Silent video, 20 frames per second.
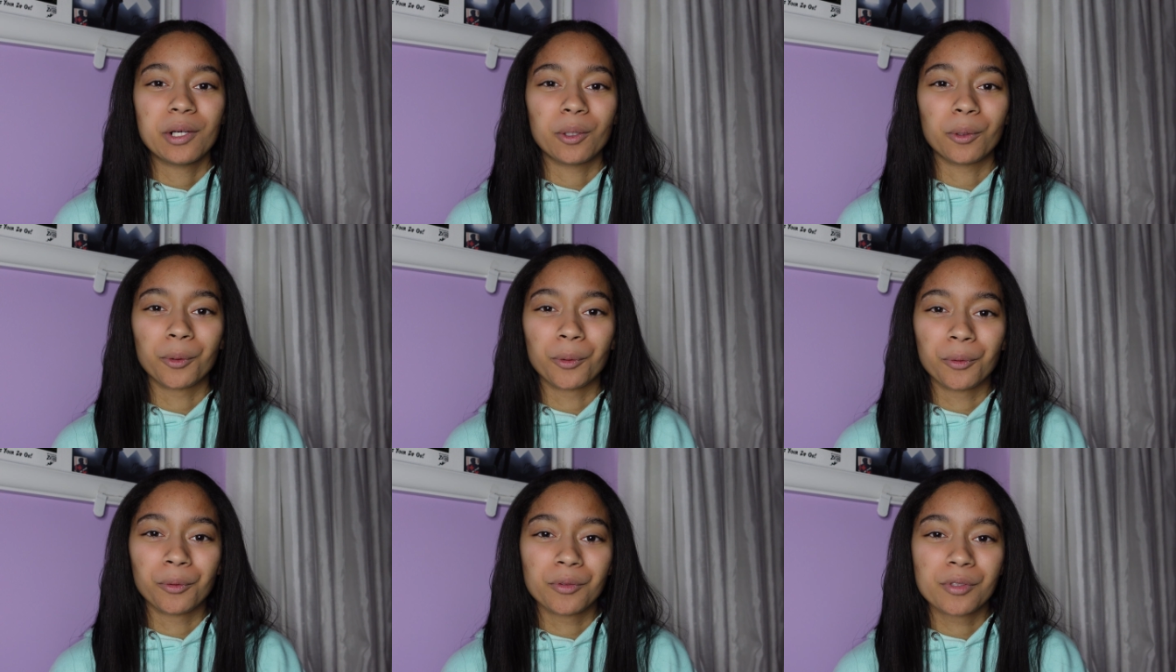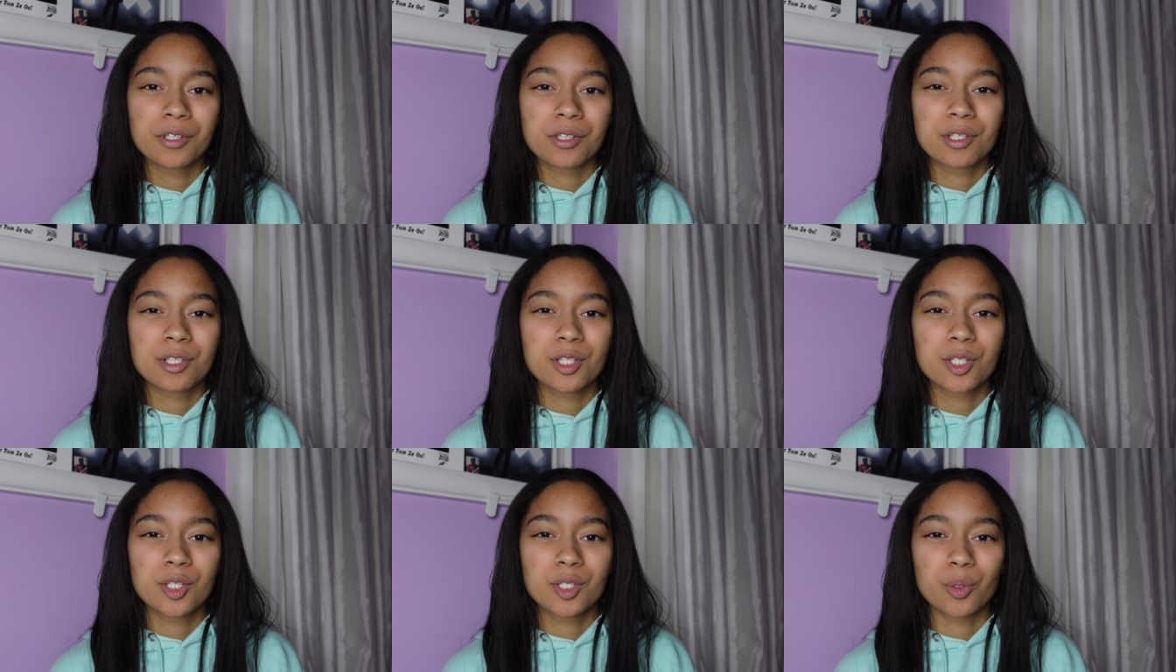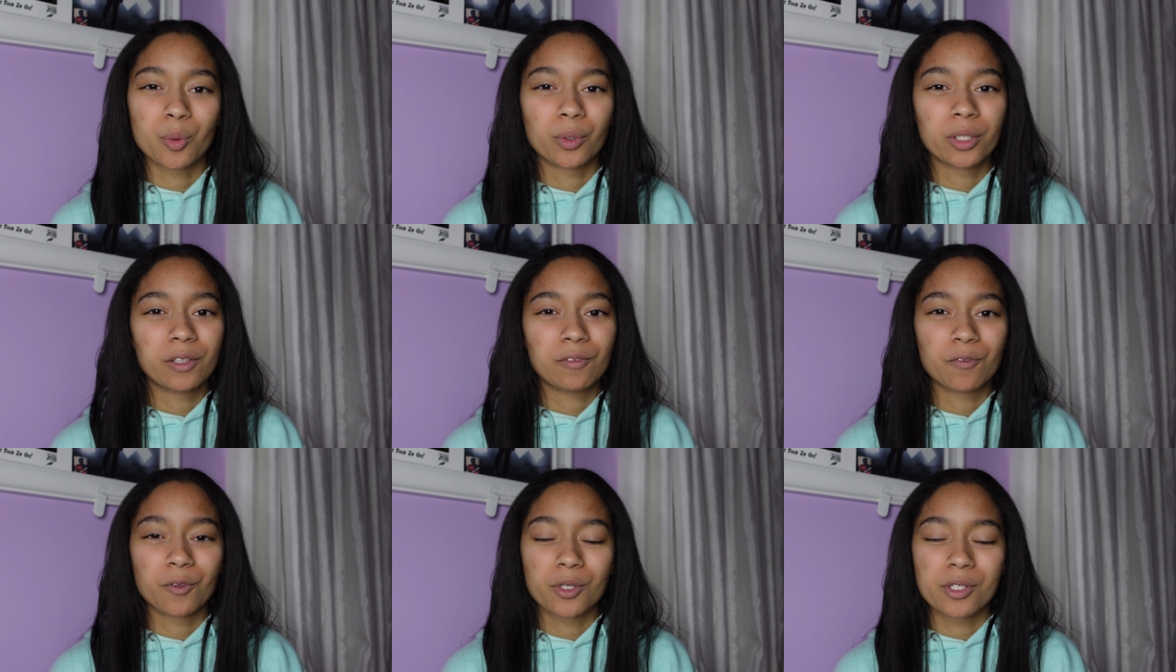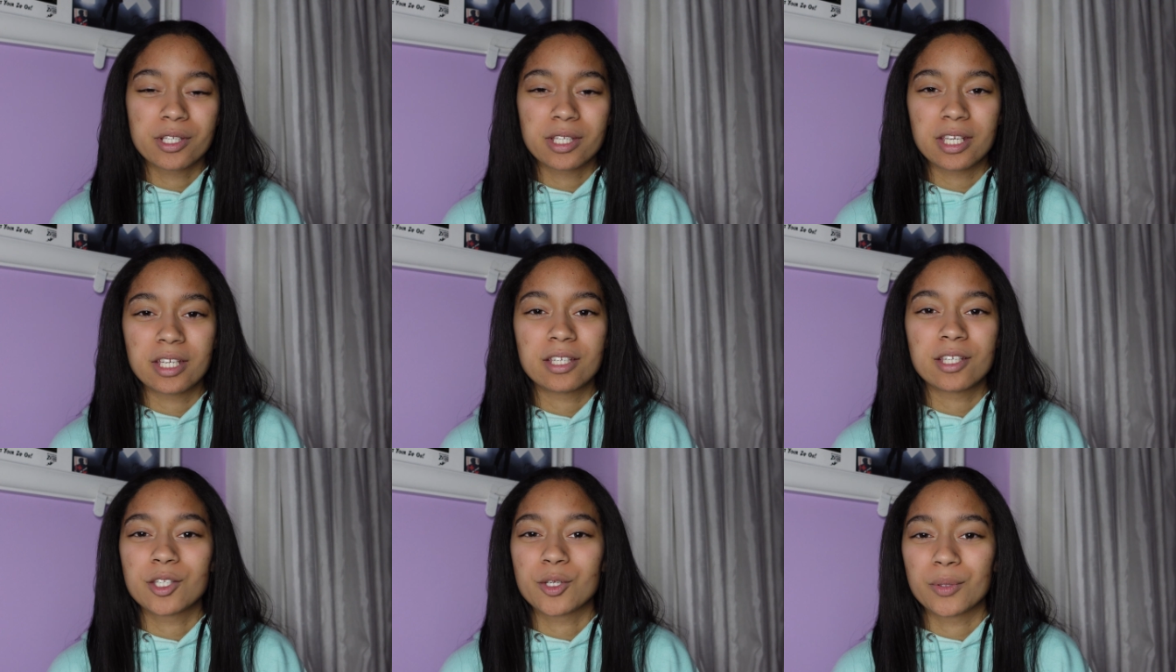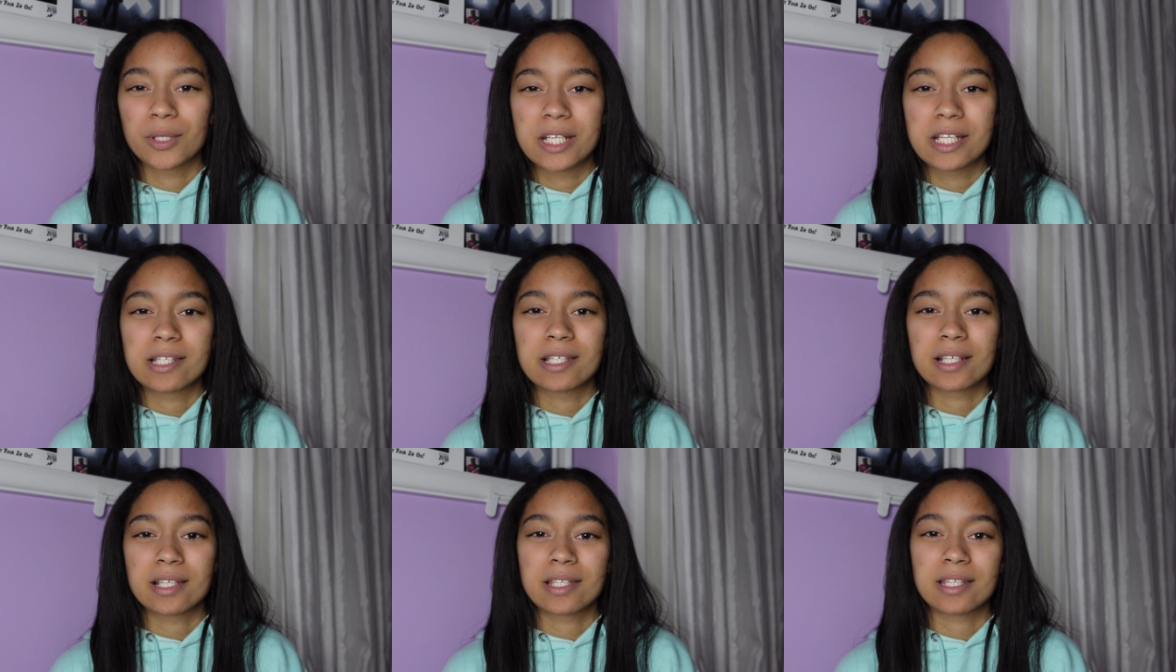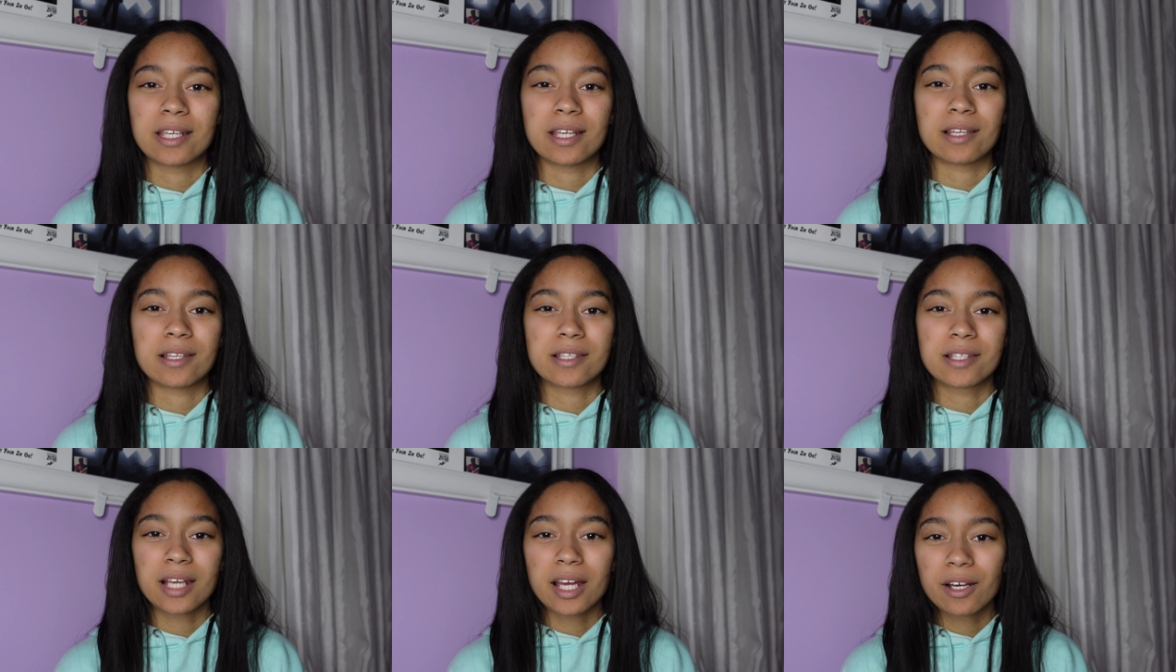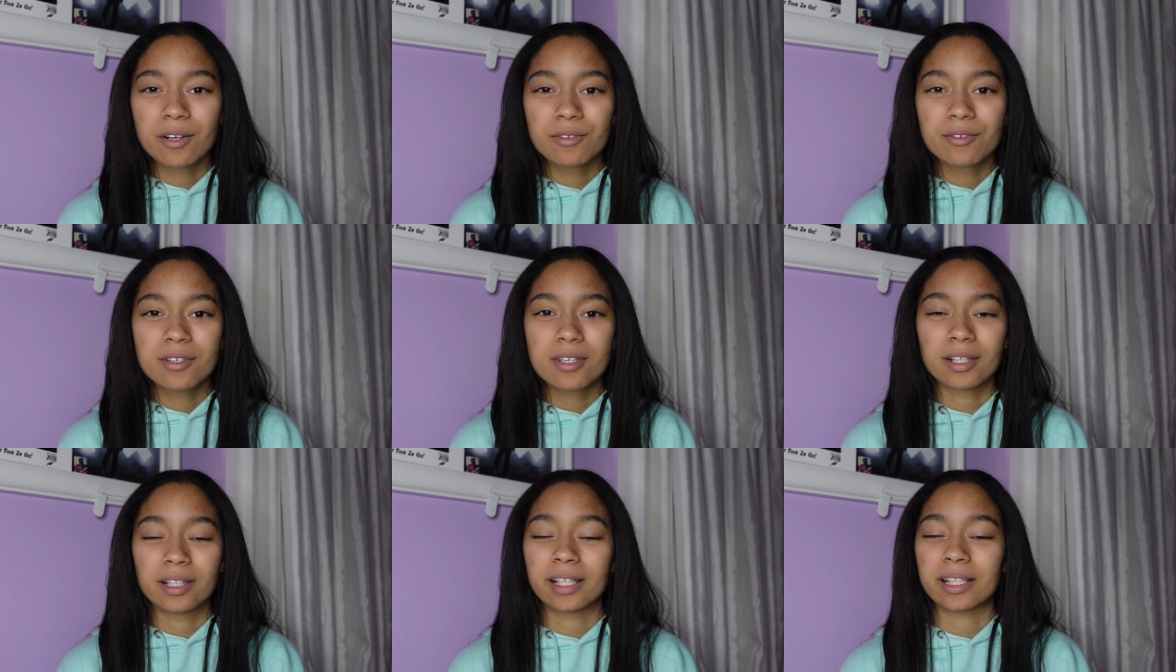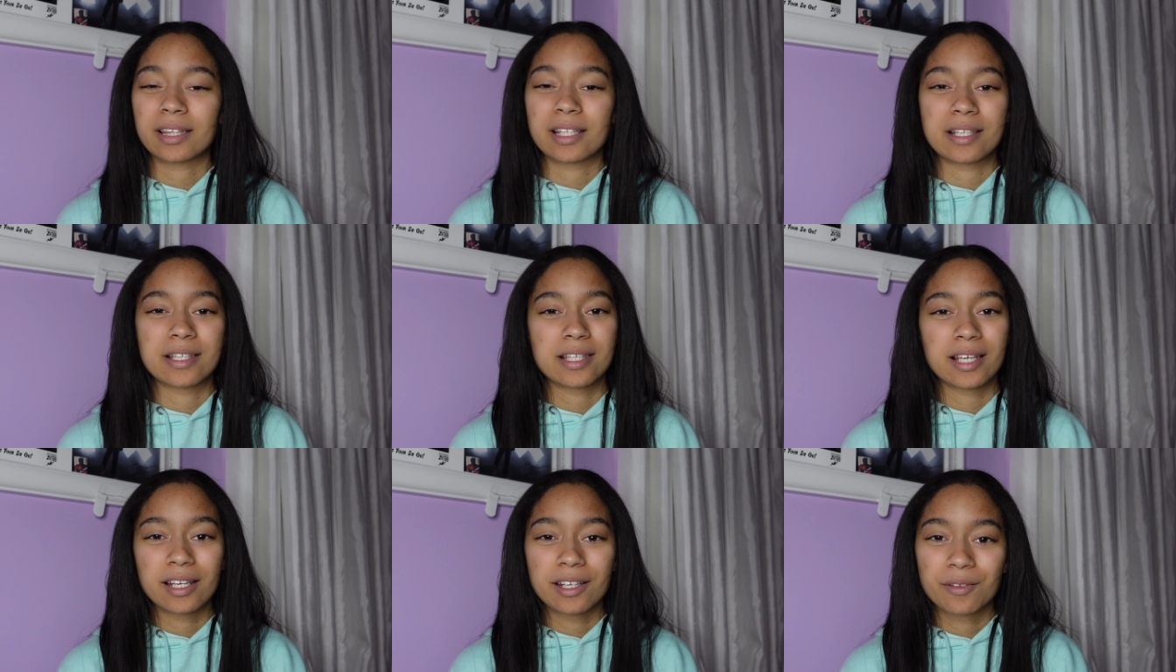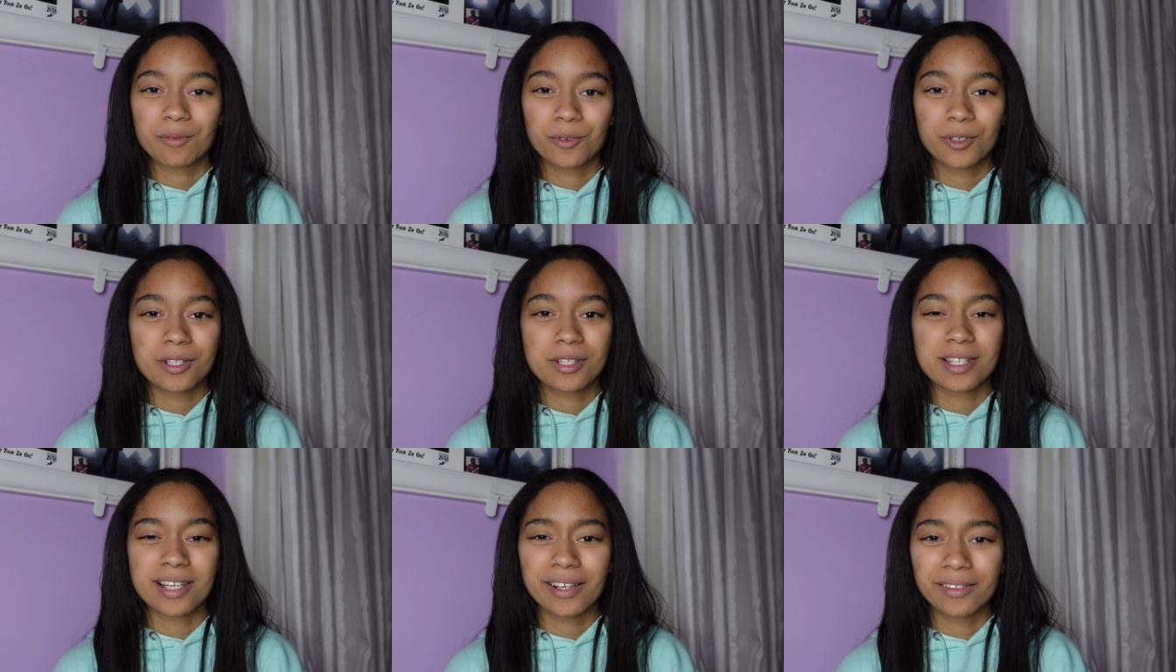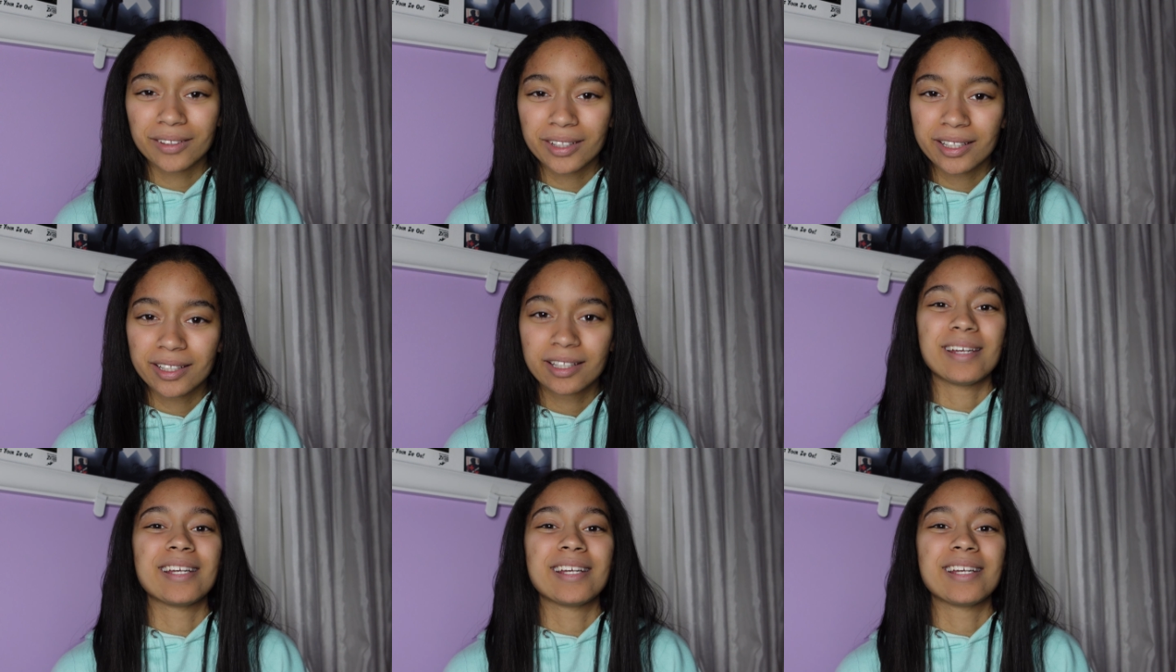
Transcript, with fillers: old twenty fourteen to twenty sixteen sound, like they said it would sound like.